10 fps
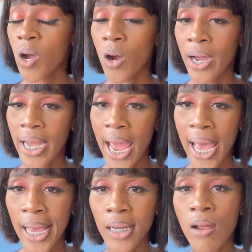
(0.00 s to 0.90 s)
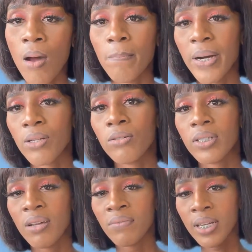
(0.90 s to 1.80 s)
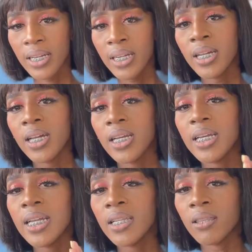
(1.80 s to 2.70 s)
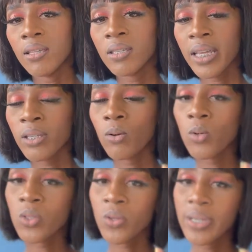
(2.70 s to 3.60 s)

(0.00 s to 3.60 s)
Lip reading: on hand. But you definitely need this, and you also